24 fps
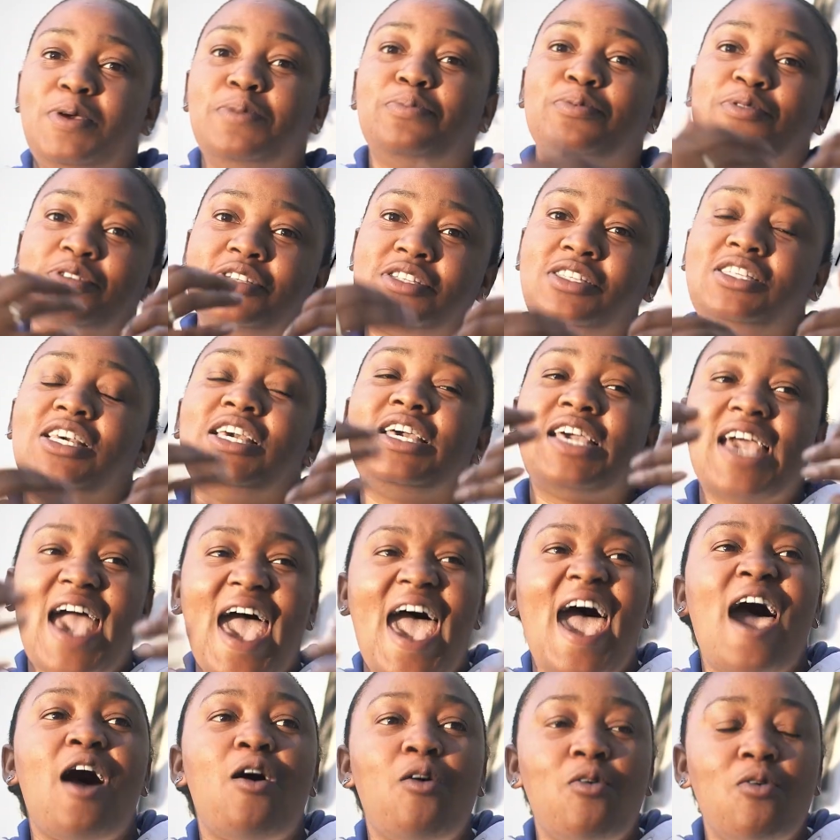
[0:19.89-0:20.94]
People seek
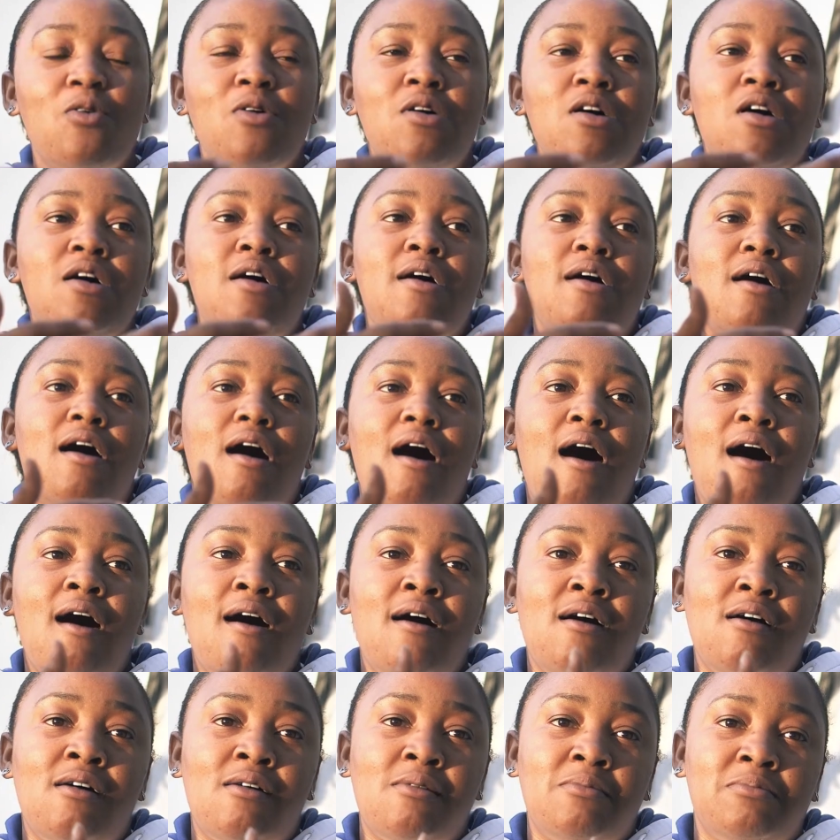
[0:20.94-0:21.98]
out
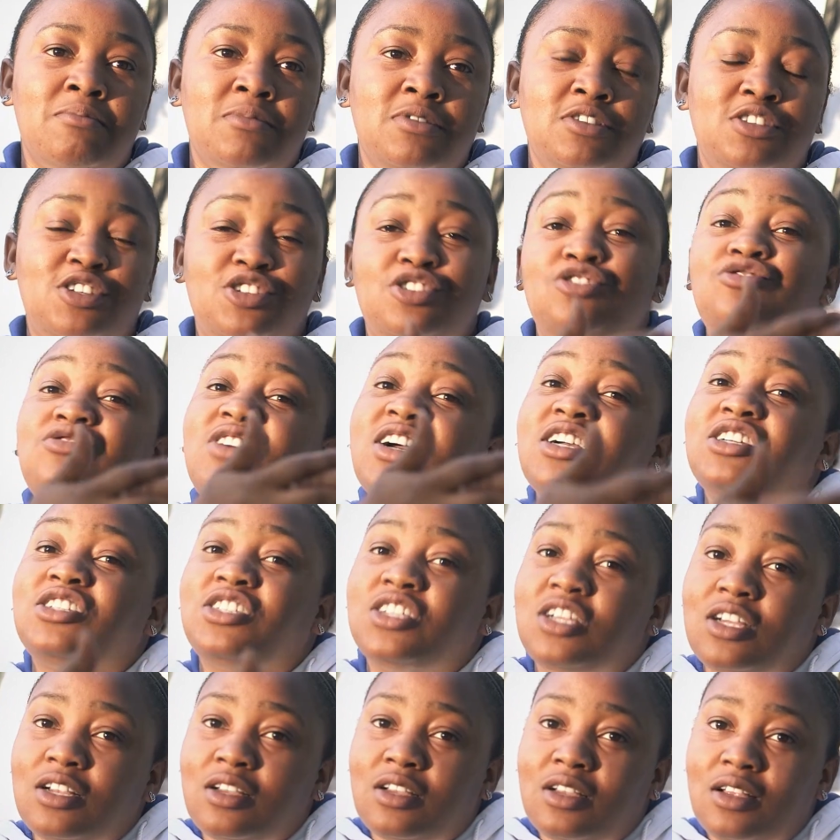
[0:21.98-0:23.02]

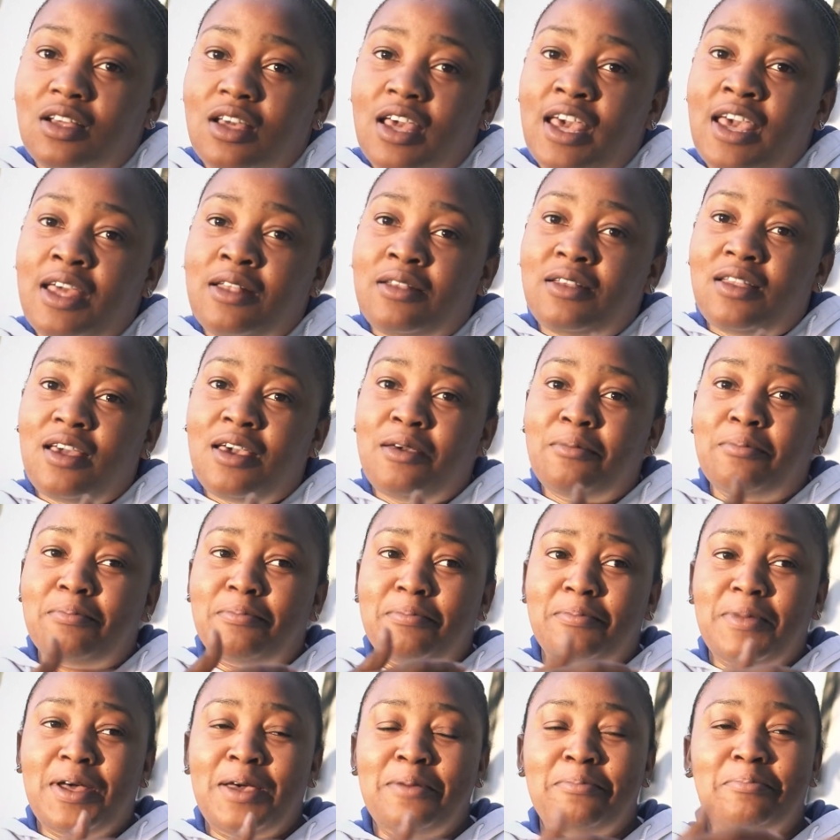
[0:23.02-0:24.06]
destruction in
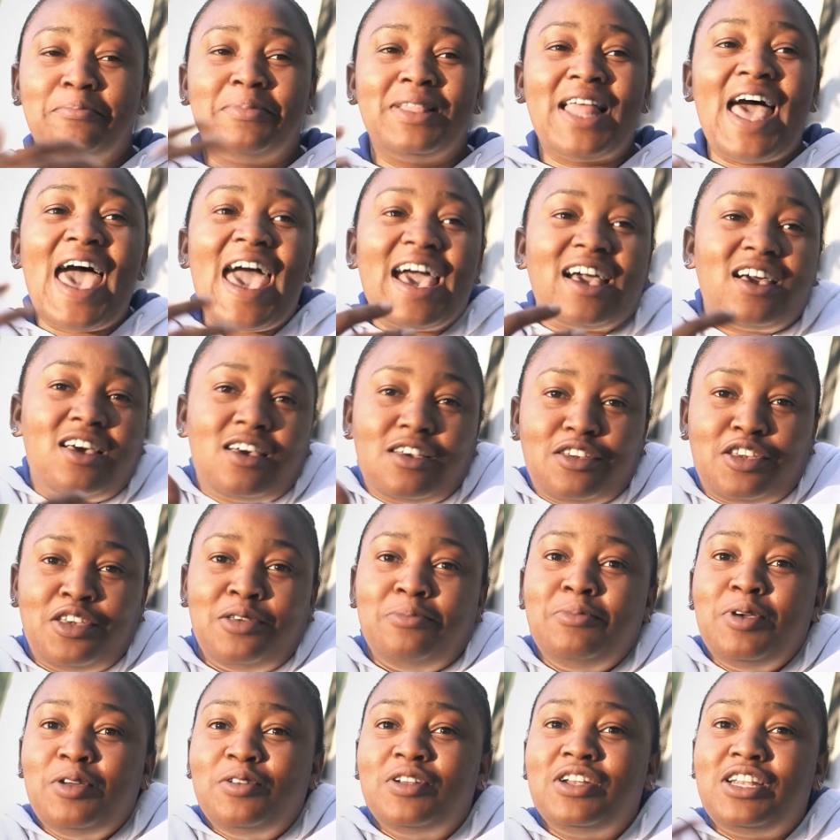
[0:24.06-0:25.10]
black
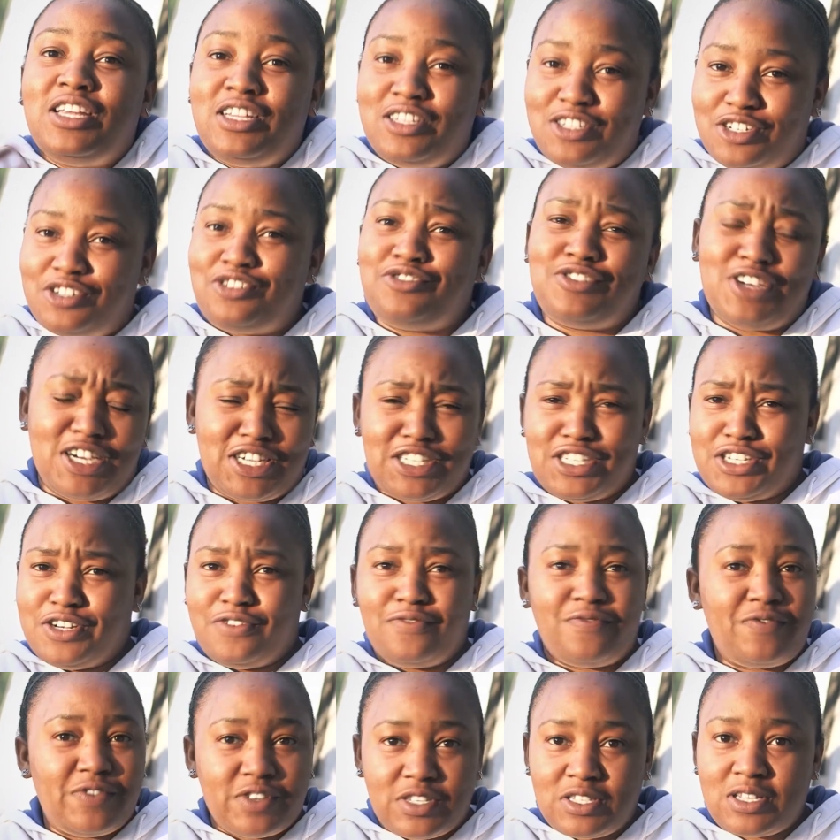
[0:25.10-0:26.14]
community destruction
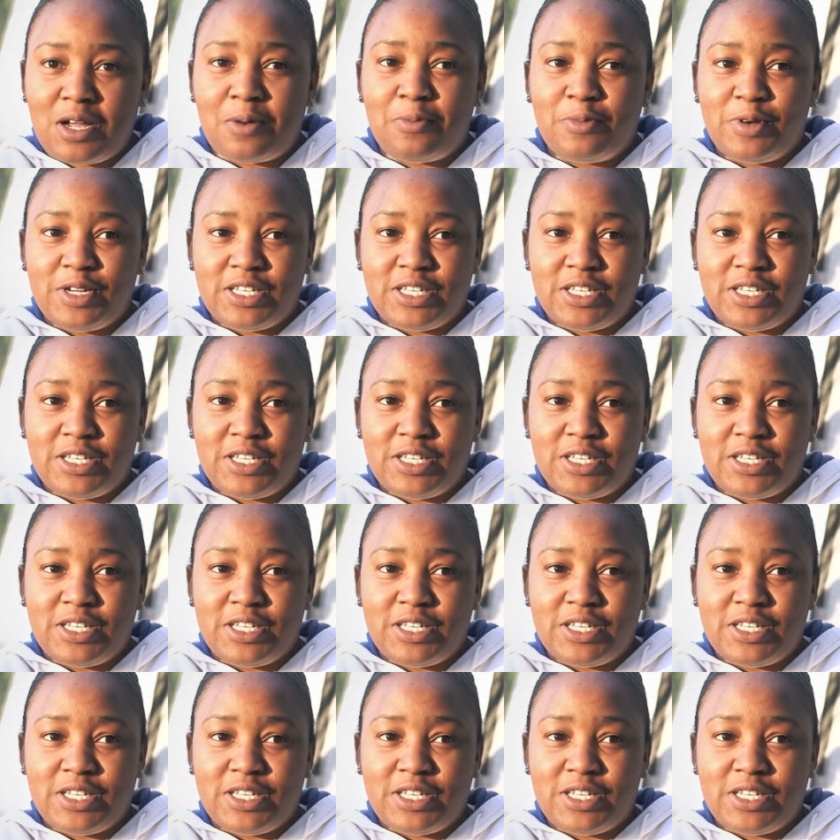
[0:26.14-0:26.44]
for some